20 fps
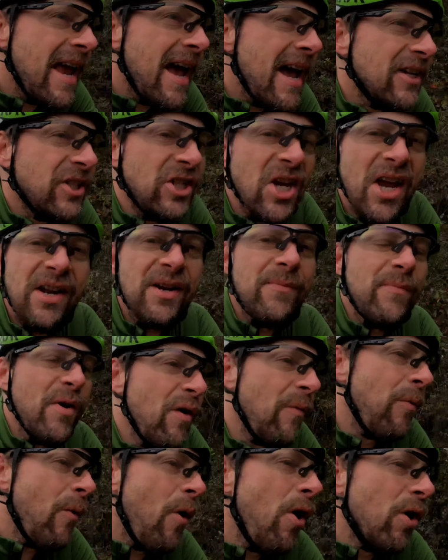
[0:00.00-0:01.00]
uh, sheer number
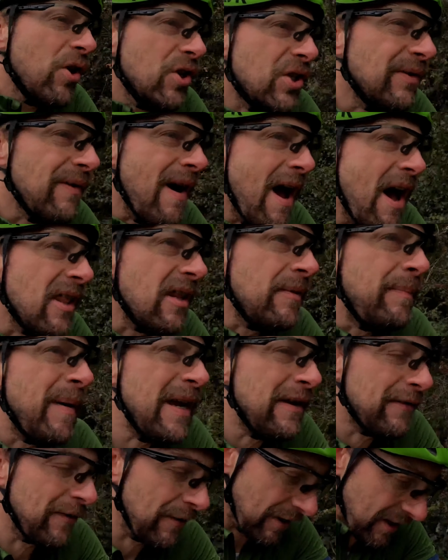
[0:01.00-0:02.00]
of walks around the
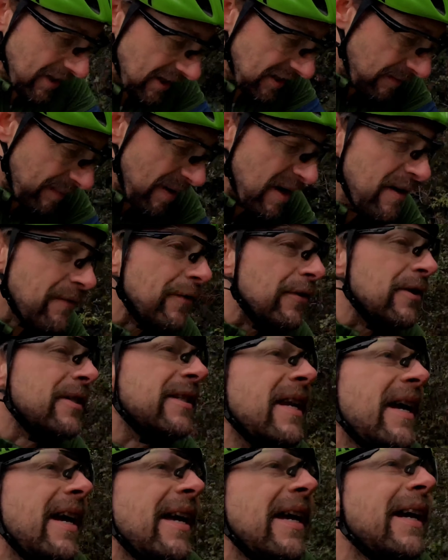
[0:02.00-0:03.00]
Beaver, the Beaver
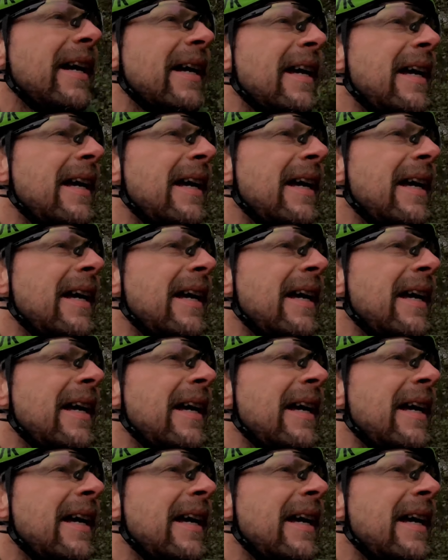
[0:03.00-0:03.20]
Estate.